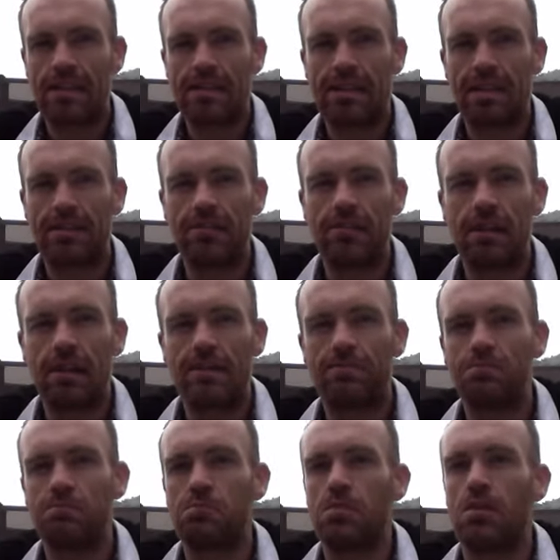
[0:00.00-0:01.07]
So um,
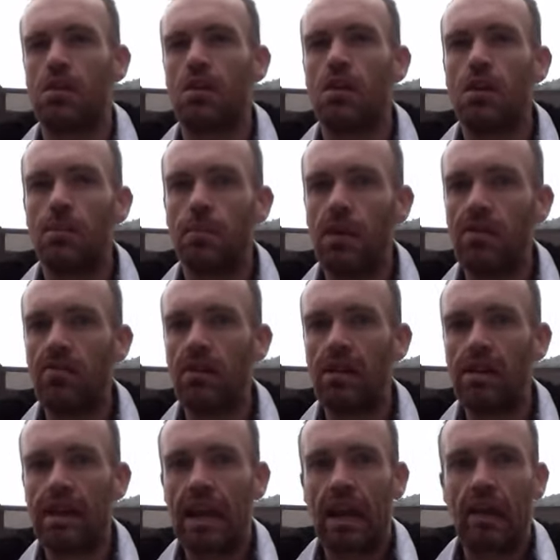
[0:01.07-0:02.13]
be very
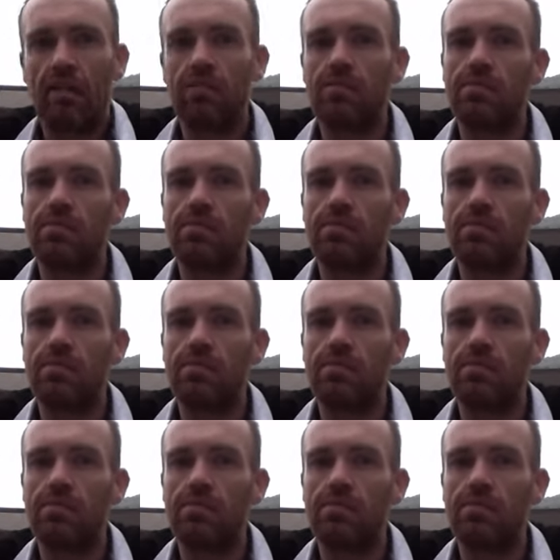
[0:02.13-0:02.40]
careful.